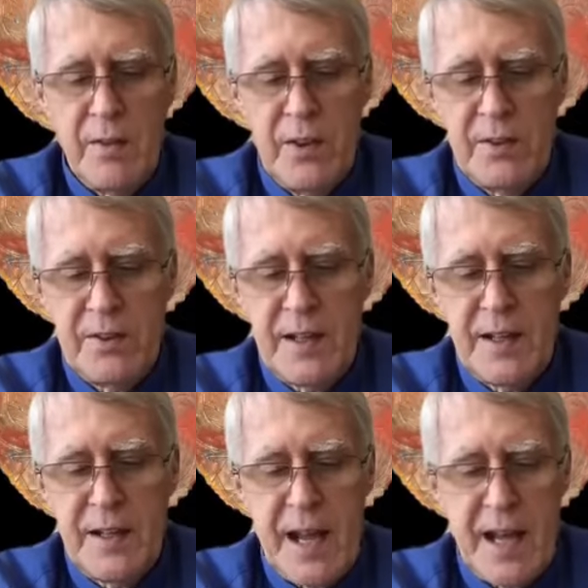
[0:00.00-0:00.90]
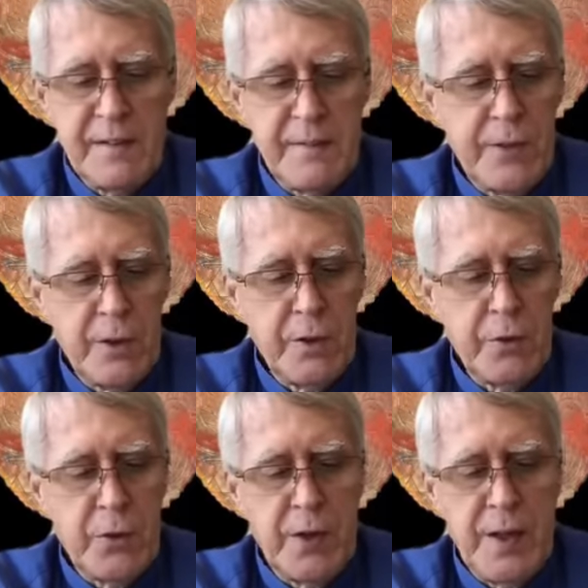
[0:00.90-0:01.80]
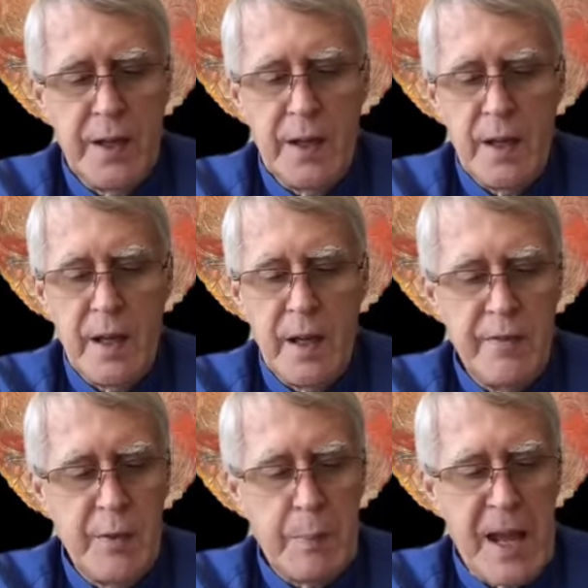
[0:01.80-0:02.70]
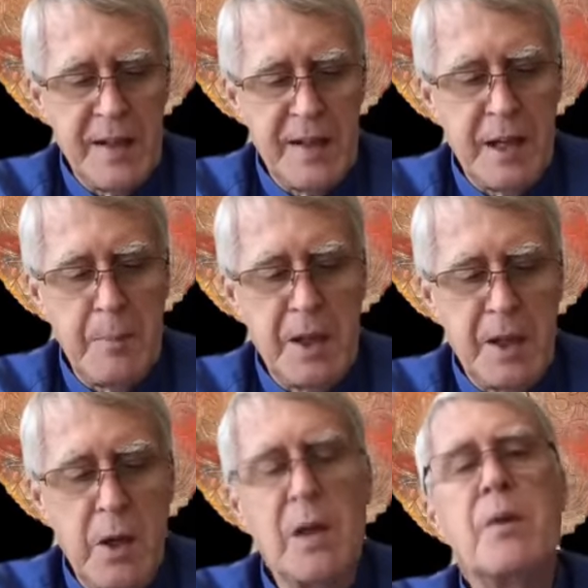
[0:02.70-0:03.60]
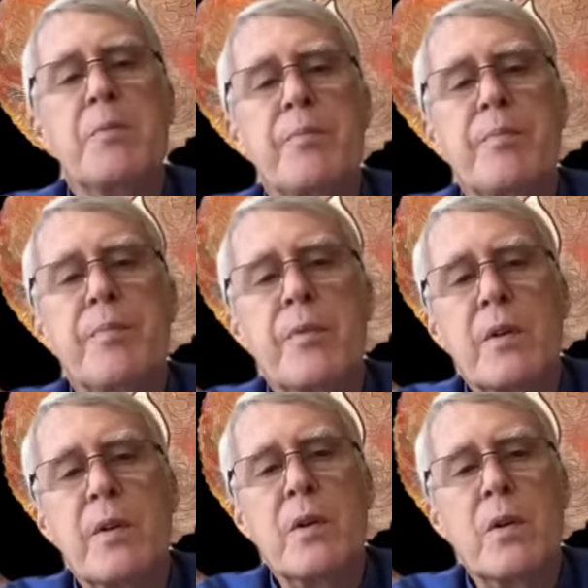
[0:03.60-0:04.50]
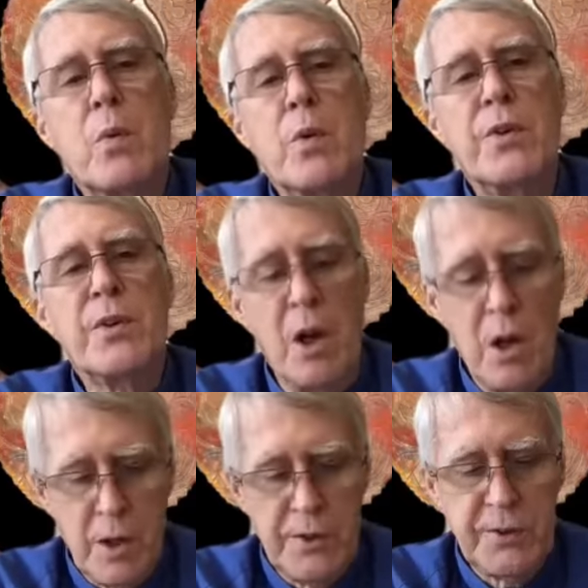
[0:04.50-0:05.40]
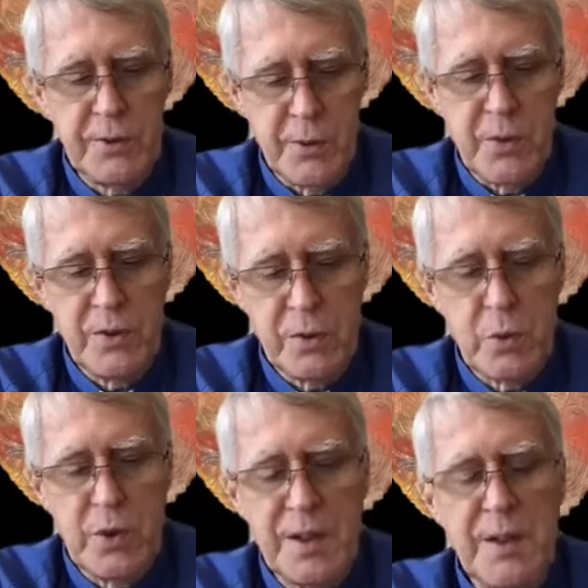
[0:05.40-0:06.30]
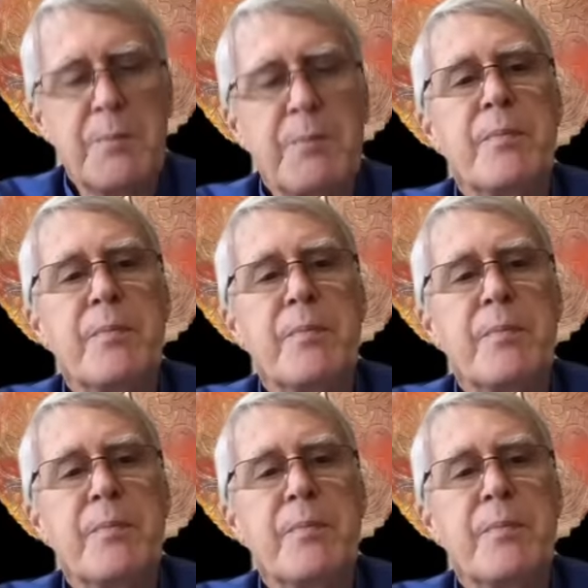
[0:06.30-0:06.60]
The second anniversary of the pandemic was also this week.